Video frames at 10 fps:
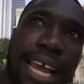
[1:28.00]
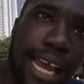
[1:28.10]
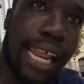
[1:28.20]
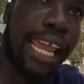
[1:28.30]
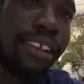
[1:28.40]

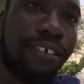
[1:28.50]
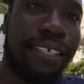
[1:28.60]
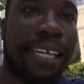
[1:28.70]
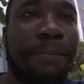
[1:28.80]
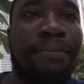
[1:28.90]
kind of
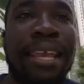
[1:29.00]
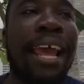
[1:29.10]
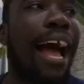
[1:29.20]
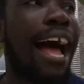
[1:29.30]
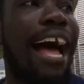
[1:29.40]
interesting.
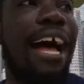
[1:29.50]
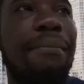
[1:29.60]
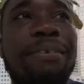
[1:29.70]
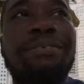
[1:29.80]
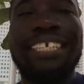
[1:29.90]

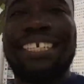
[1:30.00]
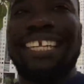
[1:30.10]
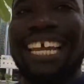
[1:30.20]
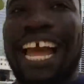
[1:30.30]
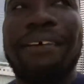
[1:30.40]
But
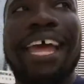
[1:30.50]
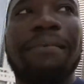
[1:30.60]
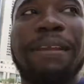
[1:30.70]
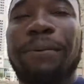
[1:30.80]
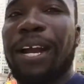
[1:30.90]
recently, I've
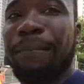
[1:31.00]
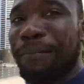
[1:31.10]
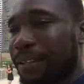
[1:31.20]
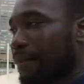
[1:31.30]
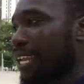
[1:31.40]
had people come
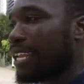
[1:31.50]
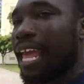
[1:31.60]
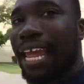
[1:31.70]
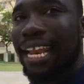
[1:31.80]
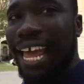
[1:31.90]
up to me
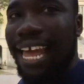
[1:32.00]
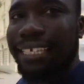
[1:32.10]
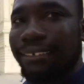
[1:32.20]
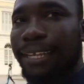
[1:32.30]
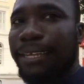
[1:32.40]
and
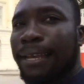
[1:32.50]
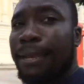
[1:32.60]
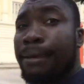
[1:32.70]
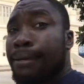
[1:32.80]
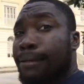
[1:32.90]
ask, they're like,
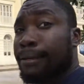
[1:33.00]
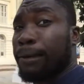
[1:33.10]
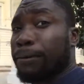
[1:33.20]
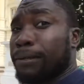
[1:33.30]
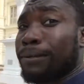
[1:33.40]

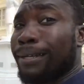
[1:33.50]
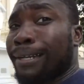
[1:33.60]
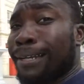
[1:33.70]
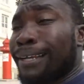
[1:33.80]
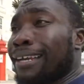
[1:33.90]
yo, dude,
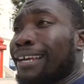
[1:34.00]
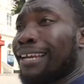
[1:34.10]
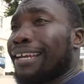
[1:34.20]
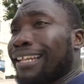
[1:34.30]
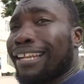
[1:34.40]

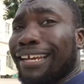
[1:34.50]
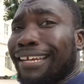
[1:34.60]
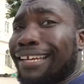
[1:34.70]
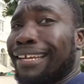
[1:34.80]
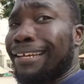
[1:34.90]

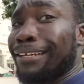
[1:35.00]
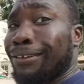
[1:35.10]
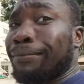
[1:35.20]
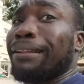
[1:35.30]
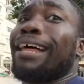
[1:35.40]
like,
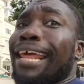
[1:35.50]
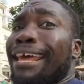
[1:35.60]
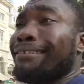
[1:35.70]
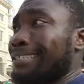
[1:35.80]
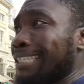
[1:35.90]
you have a lot of
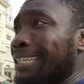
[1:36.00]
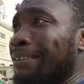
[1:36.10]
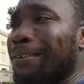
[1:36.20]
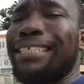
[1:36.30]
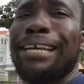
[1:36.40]
energy.
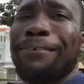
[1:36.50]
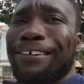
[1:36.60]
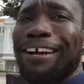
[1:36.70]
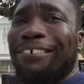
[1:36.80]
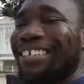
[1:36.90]
What's
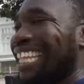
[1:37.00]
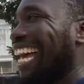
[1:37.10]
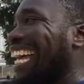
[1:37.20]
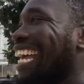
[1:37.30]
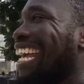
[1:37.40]
going on with
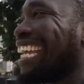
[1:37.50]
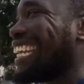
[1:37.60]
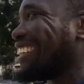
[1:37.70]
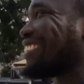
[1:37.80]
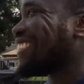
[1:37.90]
that, you
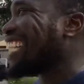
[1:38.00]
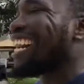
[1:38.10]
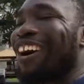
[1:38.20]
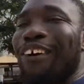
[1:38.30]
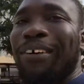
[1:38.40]
know?
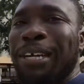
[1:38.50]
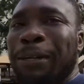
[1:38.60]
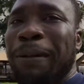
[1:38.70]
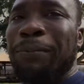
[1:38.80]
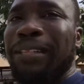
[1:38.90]
Or I'll
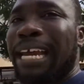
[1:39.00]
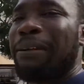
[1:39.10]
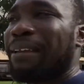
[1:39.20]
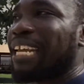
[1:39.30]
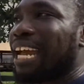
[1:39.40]
hear people
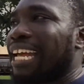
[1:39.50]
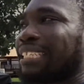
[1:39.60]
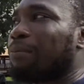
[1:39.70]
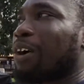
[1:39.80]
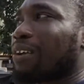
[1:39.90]
tell me as
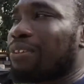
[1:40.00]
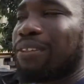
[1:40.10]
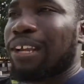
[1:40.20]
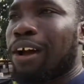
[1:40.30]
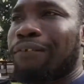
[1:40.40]
I'm walking through
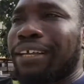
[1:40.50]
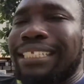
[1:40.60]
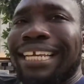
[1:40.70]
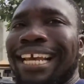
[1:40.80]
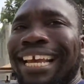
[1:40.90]
the
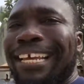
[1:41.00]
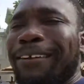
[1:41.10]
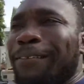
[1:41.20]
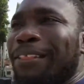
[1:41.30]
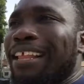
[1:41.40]
office, you know,